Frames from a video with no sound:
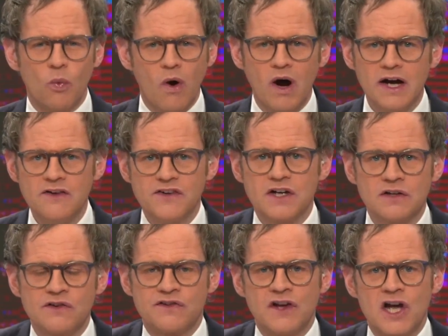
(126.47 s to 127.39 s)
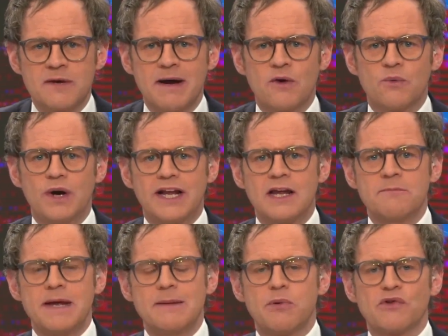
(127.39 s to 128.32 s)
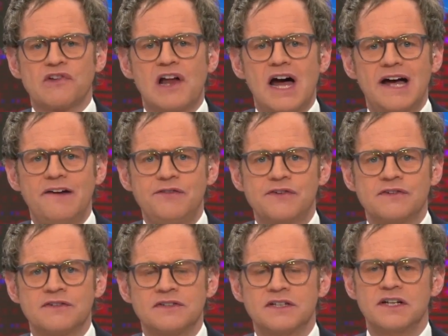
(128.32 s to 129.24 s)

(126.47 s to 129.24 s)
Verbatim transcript: Why is a concern about wrecking people's lives,